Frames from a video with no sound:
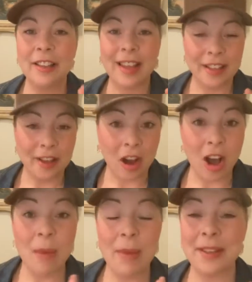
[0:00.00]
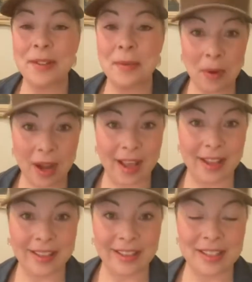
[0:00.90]
and the comment
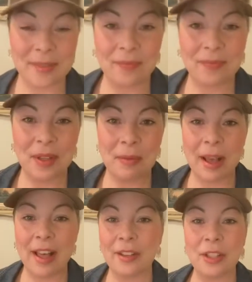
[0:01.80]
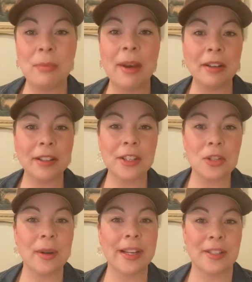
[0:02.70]
was, well, you better
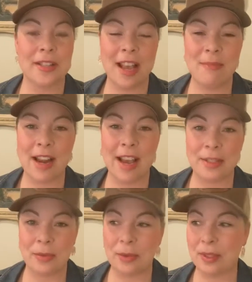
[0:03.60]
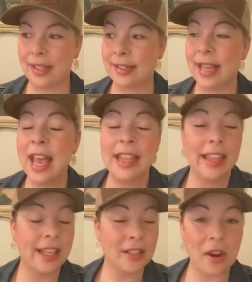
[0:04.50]
enjoy your time in high school because
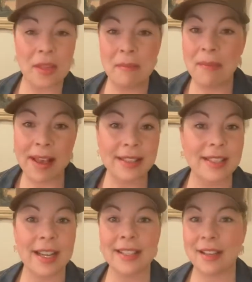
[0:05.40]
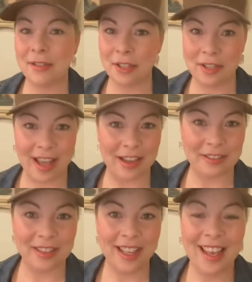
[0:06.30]
these are the best days of your life.